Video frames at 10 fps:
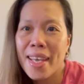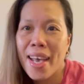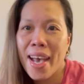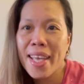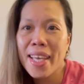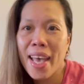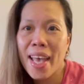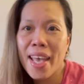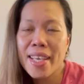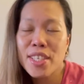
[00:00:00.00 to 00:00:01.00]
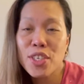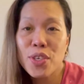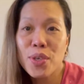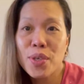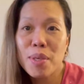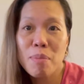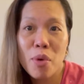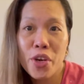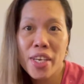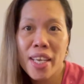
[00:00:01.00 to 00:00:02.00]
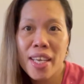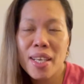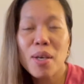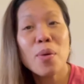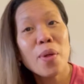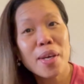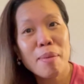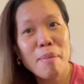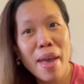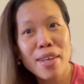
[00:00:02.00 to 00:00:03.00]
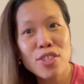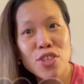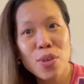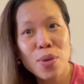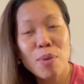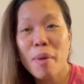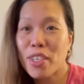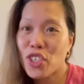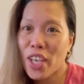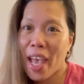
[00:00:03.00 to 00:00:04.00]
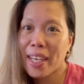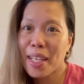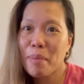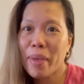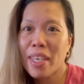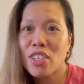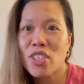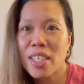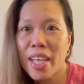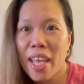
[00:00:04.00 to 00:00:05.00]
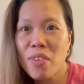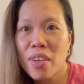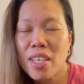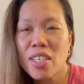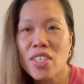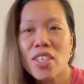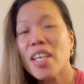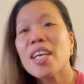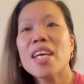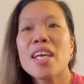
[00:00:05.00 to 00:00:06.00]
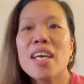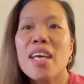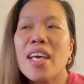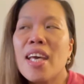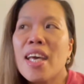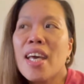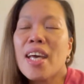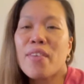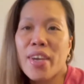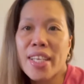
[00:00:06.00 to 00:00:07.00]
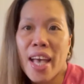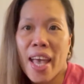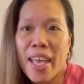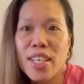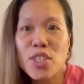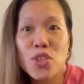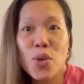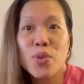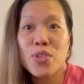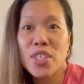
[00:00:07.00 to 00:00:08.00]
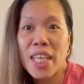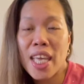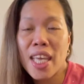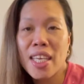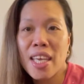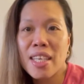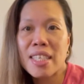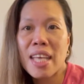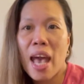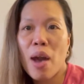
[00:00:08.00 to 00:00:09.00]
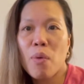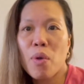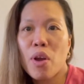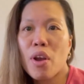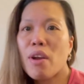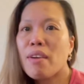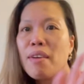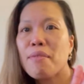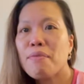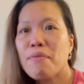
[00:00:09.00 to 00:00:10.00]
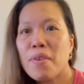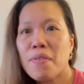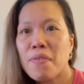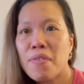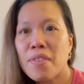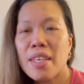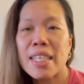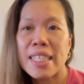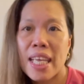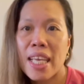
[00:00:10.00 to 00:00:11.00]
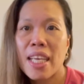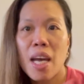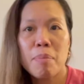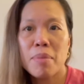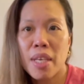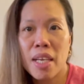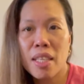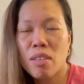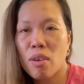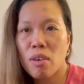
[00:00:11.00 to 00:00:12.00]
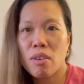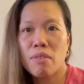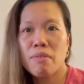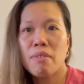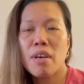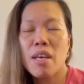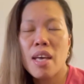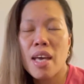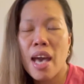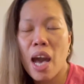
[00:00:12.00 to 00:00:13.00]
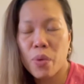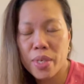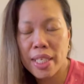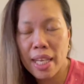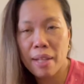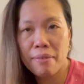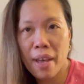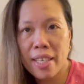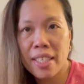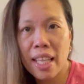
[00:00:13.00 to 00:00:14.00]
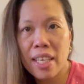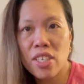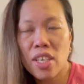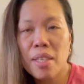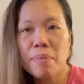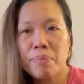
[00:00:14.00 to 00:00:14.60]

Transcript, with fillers: Hi guys, good morning. Welcome back to my channel, My Kitchen Dairish. Right guys, so today is our fifth day update of our self-isolation.